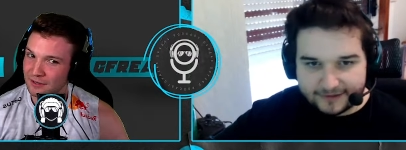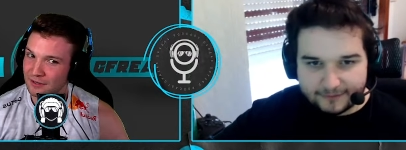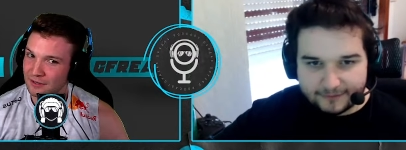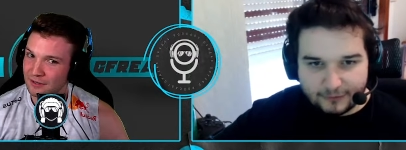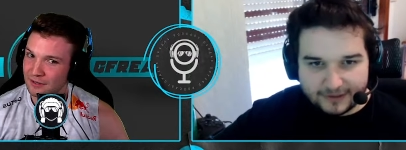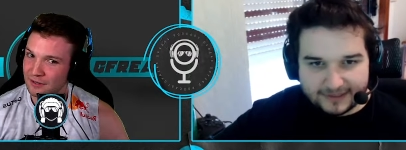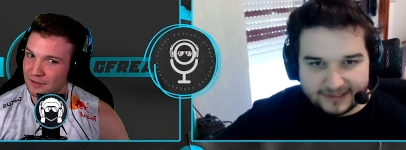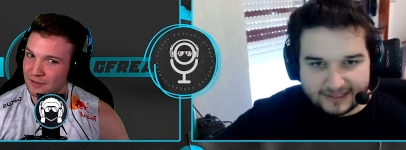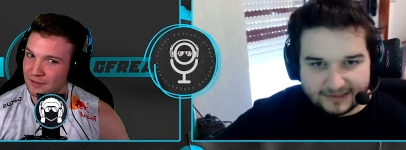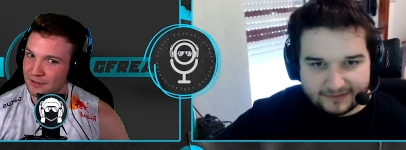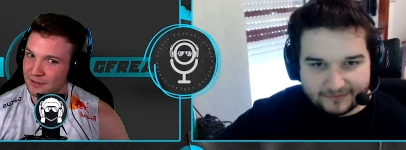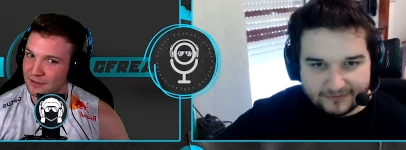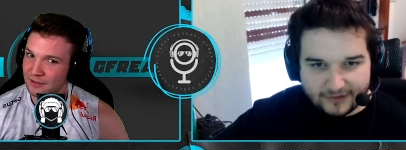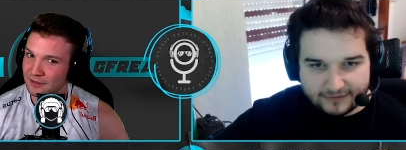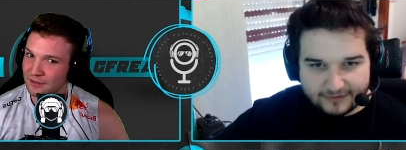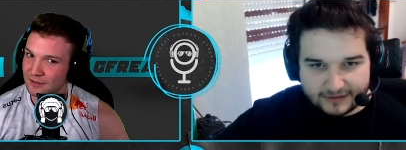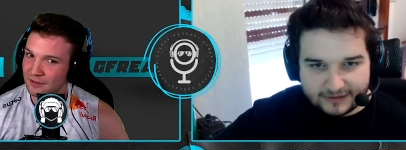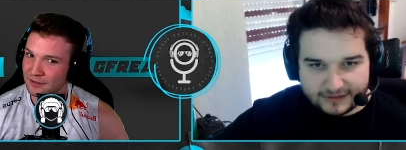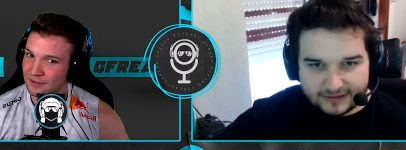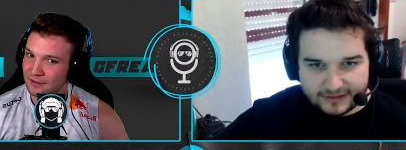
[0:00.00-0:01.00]
Speaker 1: so one thousand five
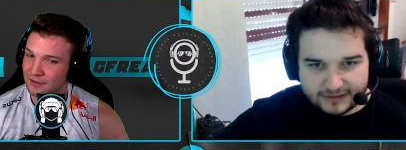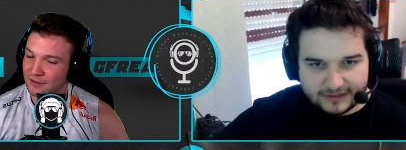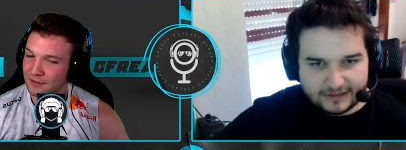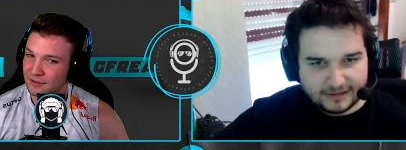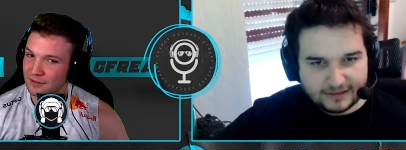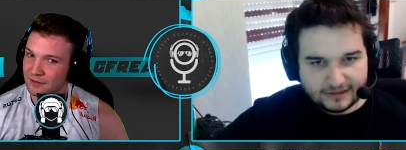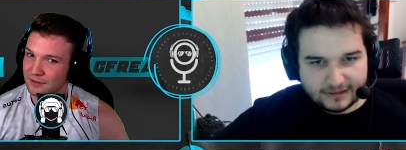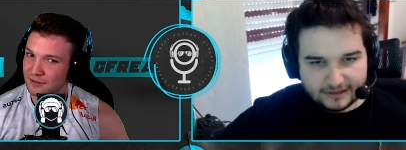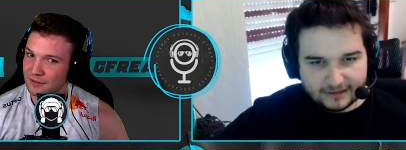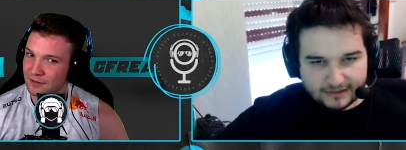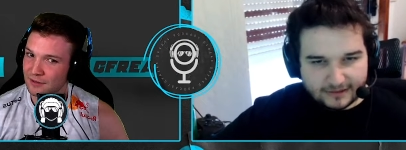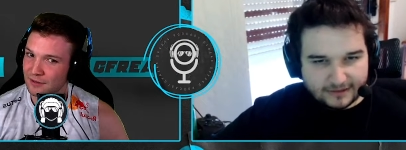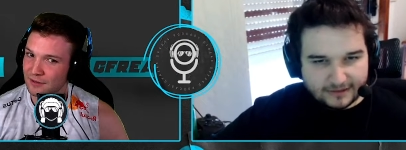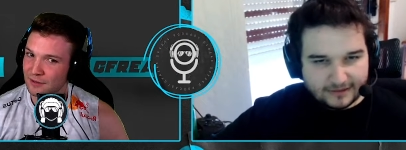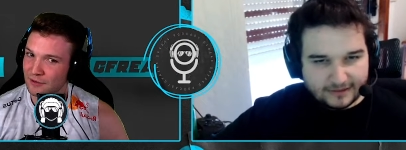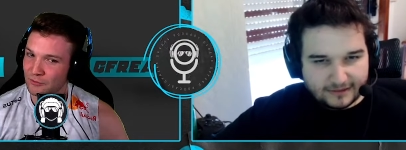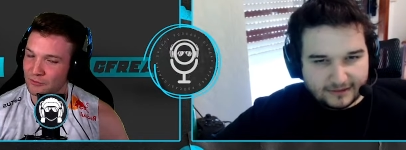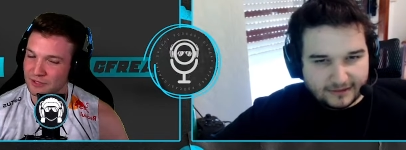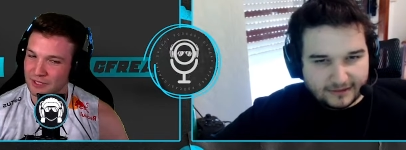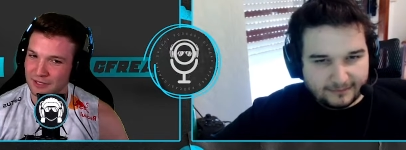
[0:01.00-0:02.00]
hundred. It
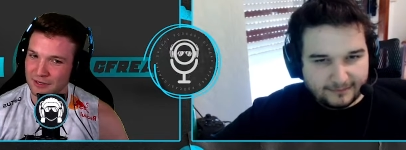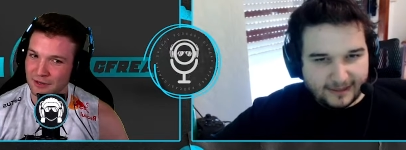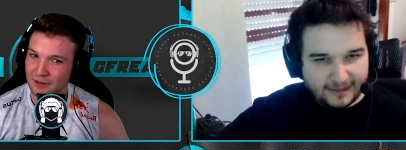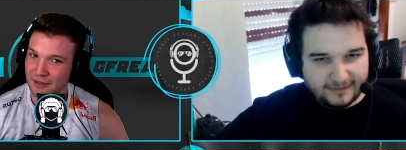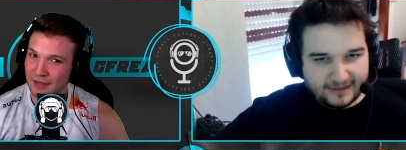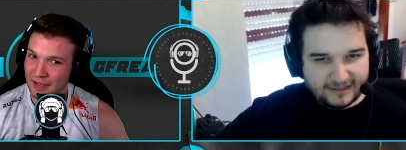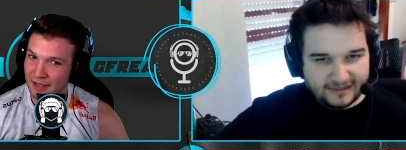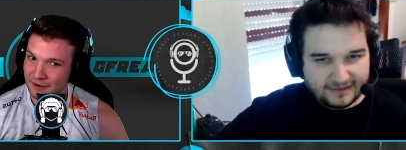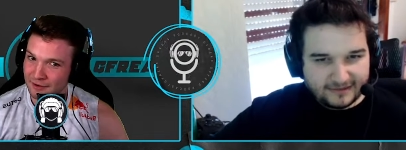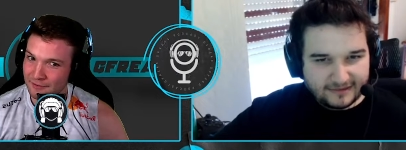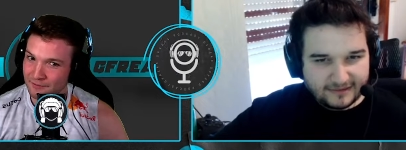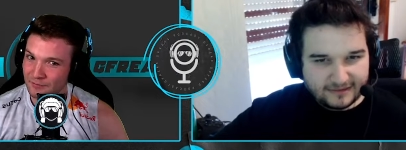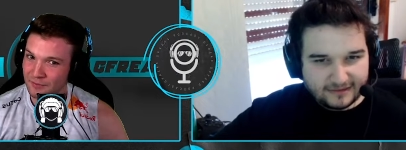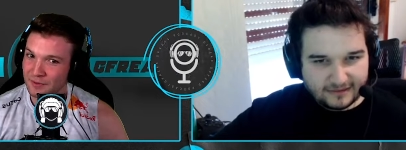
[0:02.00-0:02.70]
was either that.